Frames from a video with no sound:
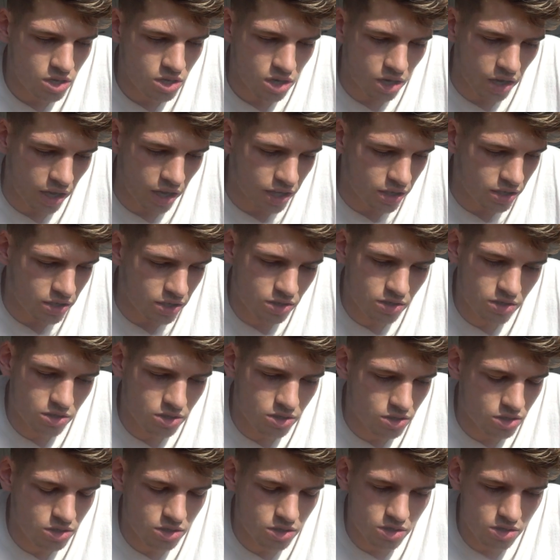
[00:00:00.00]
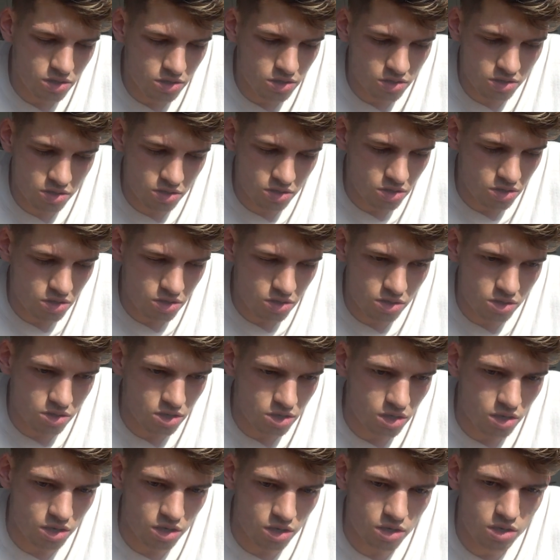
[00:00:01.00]
like,
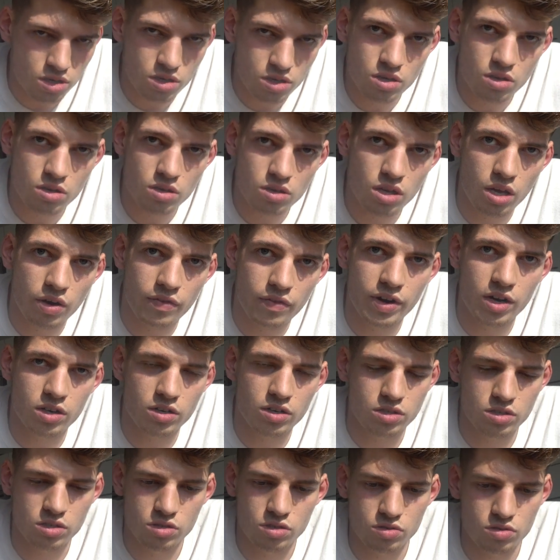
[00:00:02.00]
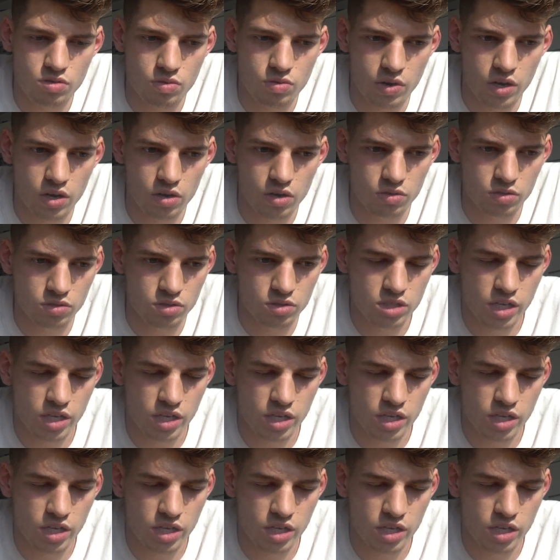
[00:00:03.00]
didn't get around because it's quite long